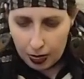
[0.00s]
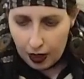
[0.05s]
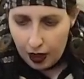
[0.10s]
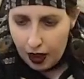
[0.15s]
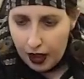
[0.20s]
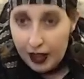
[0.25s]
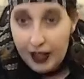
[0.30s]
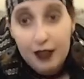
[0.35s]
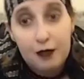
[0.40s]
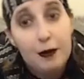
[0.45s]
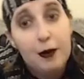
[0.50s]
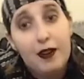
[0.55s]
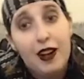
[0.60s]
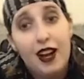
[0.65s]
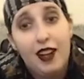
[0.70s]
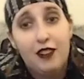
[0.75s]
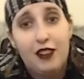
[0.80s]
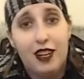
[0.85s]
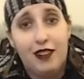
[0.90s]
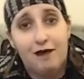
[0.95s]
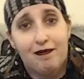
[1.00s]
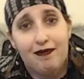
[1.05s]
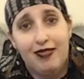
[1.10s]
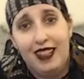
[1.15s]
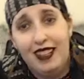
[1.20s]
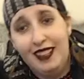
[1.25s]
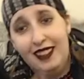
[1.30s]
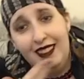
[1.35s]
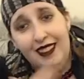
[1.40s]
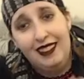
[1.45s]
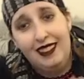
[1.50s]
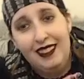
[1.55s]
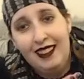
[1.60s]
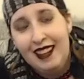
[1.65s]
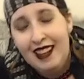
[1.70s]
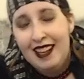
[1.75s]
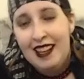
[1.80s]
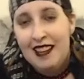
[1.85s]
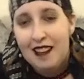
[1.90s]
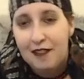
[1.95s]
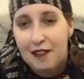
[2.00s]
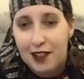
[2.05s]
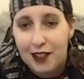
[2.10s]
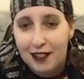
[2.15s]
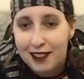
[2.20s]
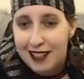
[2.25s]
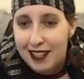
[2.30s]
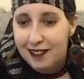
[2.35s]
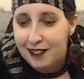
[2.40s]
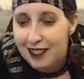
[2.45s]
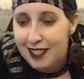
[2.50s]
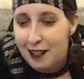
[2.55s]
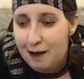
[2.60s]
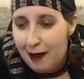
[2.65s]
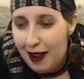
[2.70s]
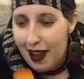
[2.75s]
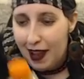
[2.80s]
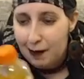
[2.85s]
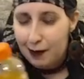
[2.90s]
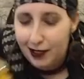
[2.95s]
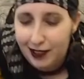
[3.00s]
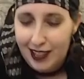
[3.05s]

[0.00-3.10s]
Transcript: And remember to hydrate. For those that have seen my Admiral